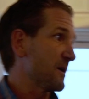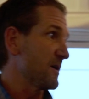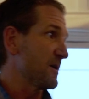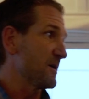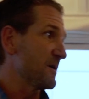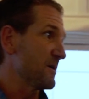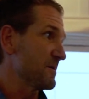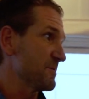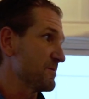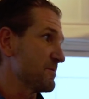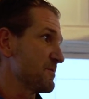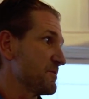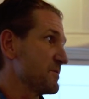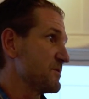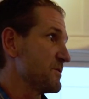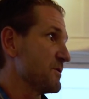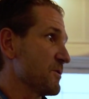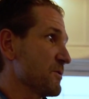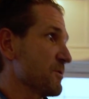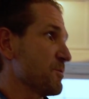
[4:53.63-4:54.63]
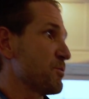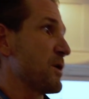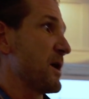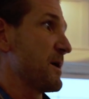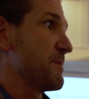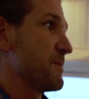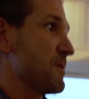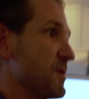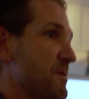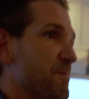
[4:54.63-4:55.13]
um, your
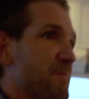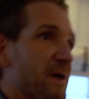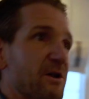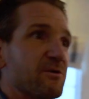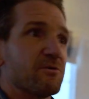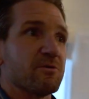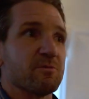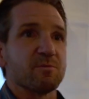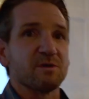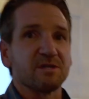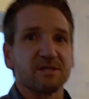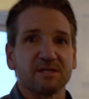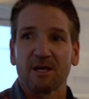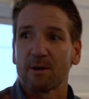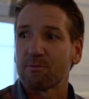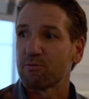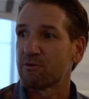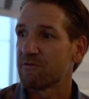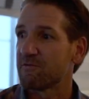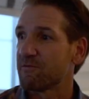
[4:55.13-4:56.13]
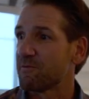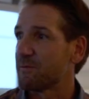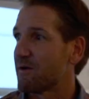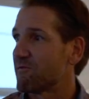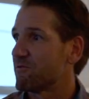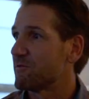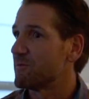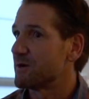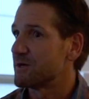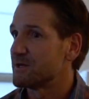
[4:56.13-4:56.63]
primary bedroom is separate from
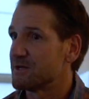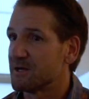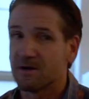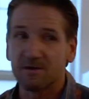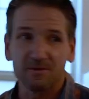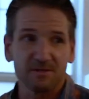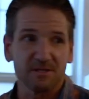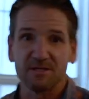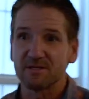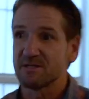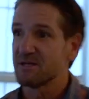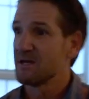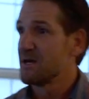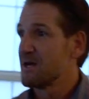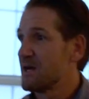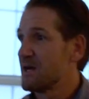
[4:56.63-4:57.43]
everybody else's.